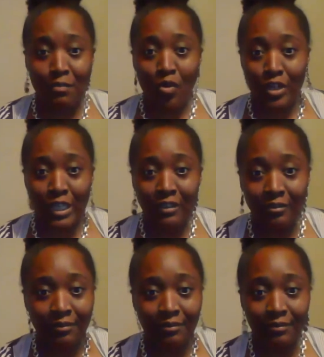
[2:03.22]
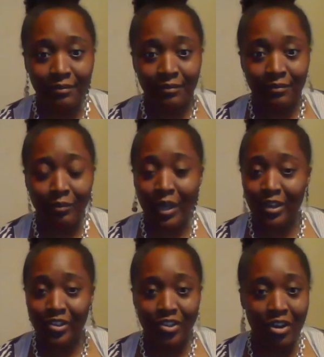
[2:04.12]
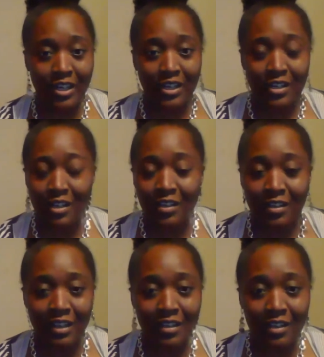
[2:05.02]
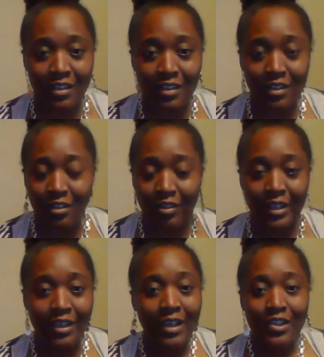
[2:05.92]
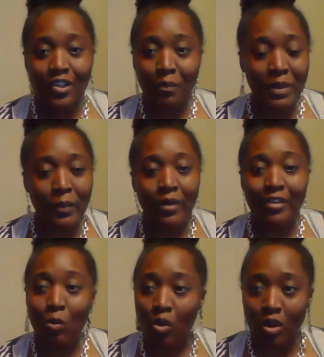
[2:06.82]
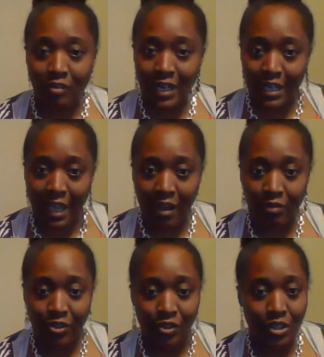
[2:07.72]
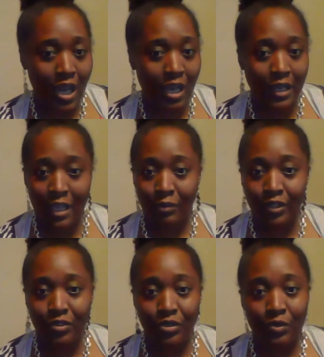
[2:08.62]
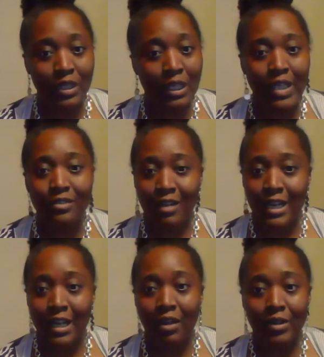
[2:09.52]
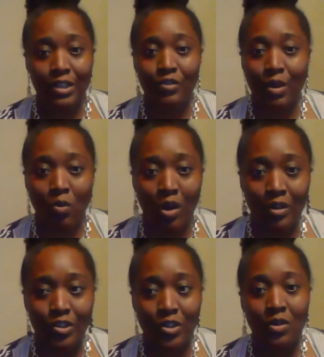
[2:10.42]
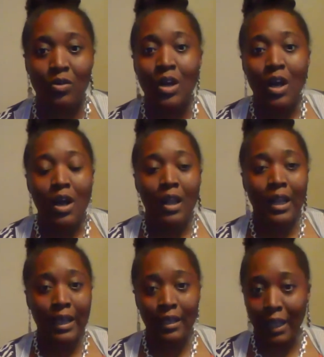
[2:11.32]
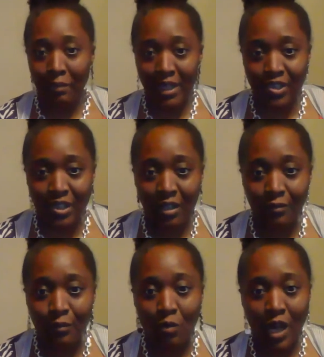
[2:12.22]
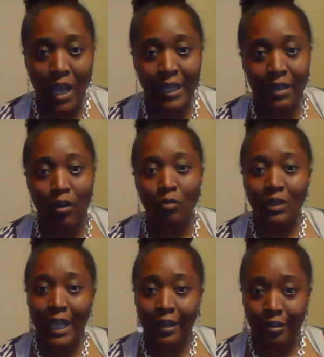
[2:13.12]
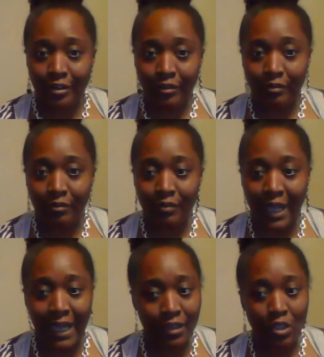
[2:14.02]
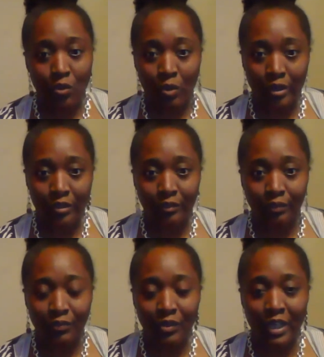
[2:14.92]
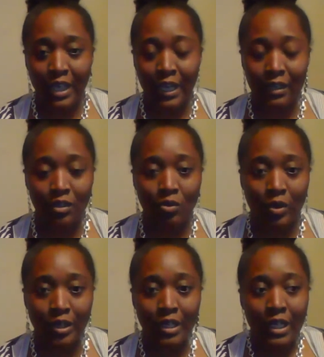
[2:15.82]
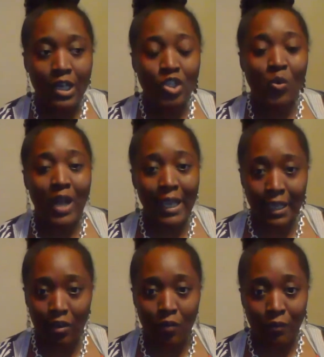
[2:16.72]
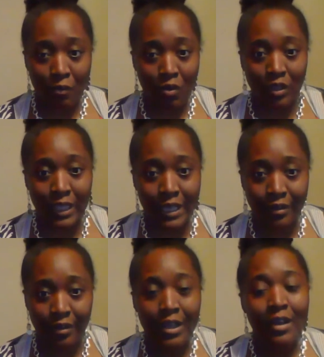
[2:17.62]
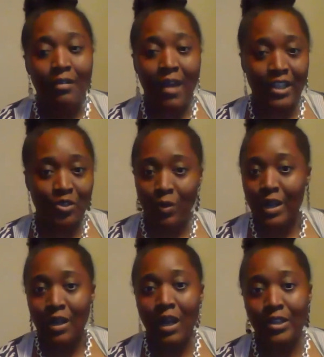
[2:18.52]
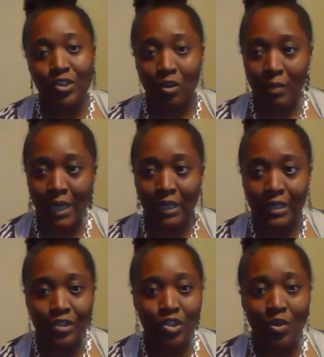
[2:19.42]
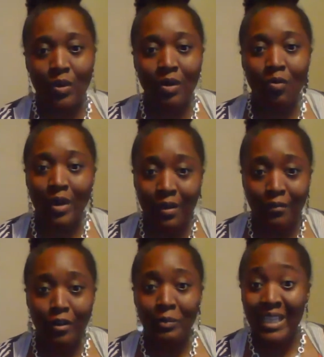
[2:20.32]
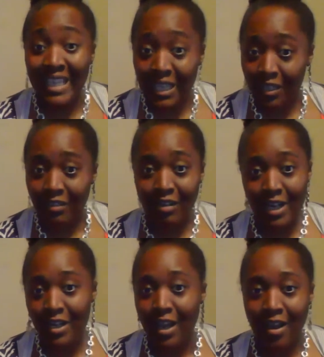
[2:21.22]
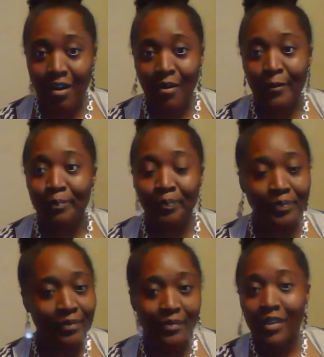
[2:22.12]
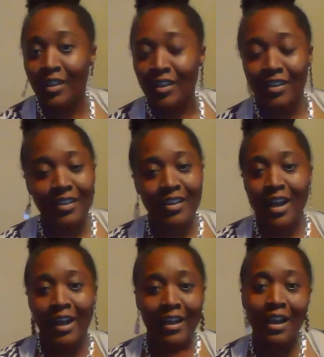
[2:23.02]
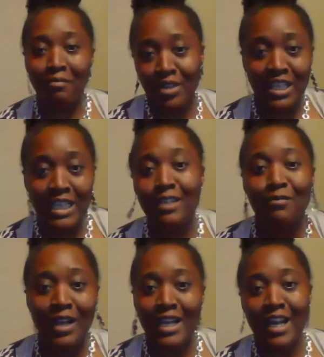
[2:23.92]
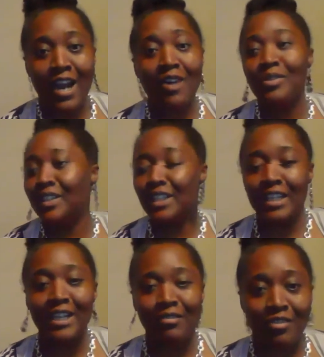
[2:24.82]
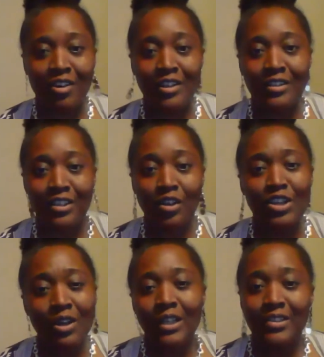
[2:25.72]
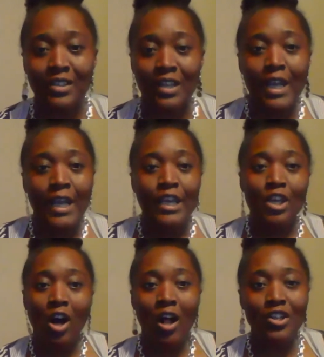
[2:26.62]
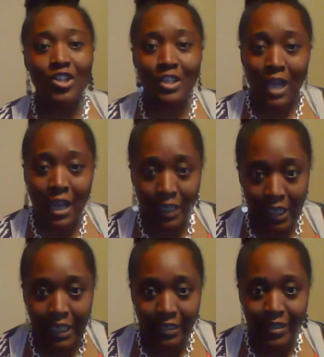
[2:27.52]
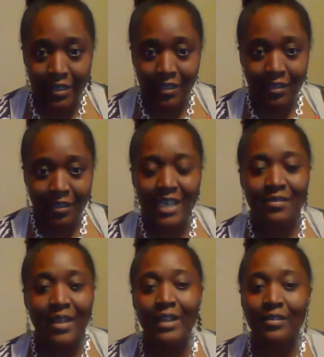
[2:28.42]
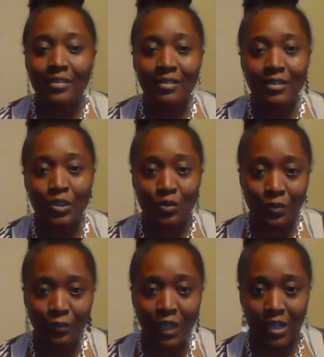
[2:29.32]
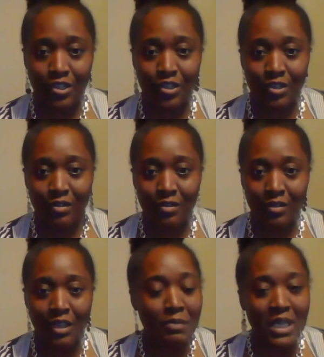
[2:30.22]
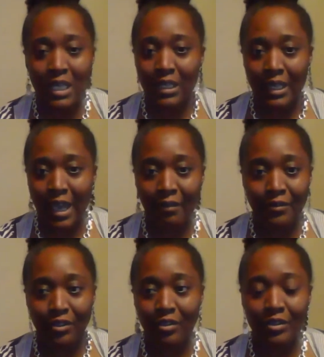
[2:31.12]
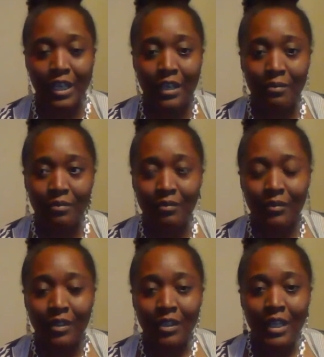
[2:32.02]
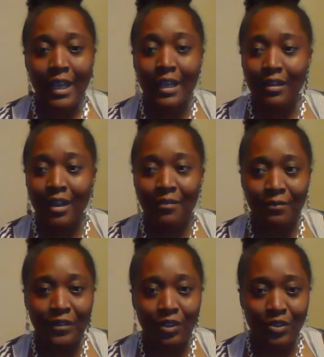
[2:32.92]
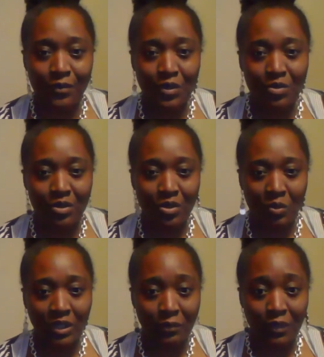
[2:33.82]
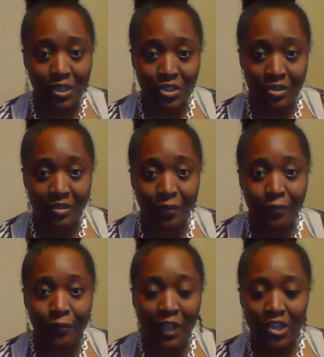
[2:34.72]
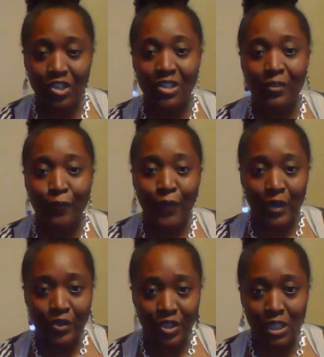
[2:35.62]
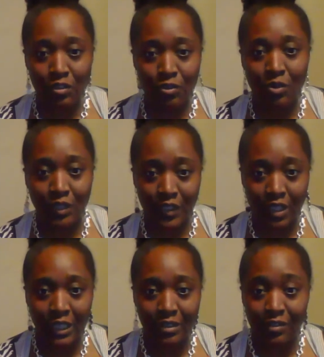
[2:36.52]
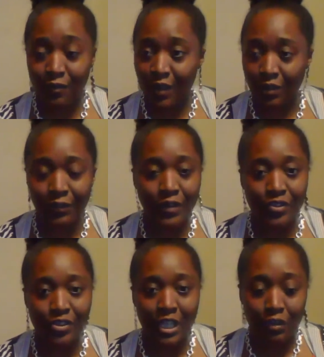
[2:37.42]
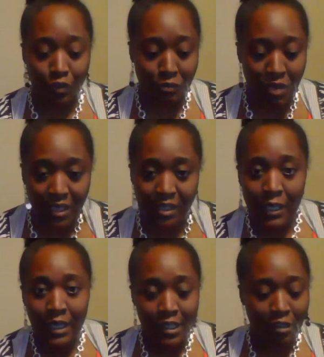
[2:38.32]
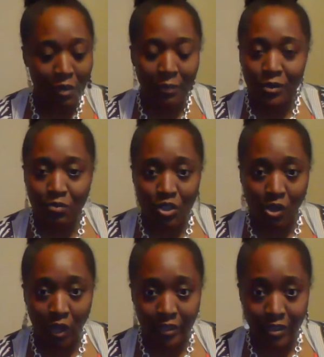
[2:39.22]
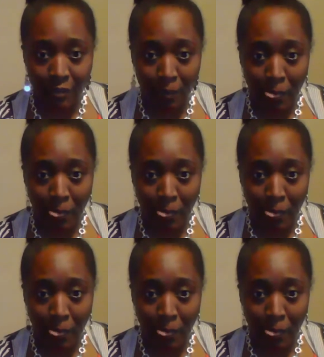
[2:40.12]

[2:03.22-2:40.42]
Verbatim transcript: in the morning, we ain't gonna start it in and and and you know it, some people are at work right now, so you're not able to do the cleanse right now because you're at work. So like like myself, when I get home later, I gotta go to work. Okay, I gotta go to work. So when I get home from work later, that's when I start my cleanse. So whatever I'm eating right now I, am gonna eat right now and then later on, you know, you, listen, y'all should not eat and then do the flush immediately after, okay? And if for those of you who don't know what the flush is, the flush is the first thing you do on this cleanse, the very first thing. You're gonna mix some Epsom salt,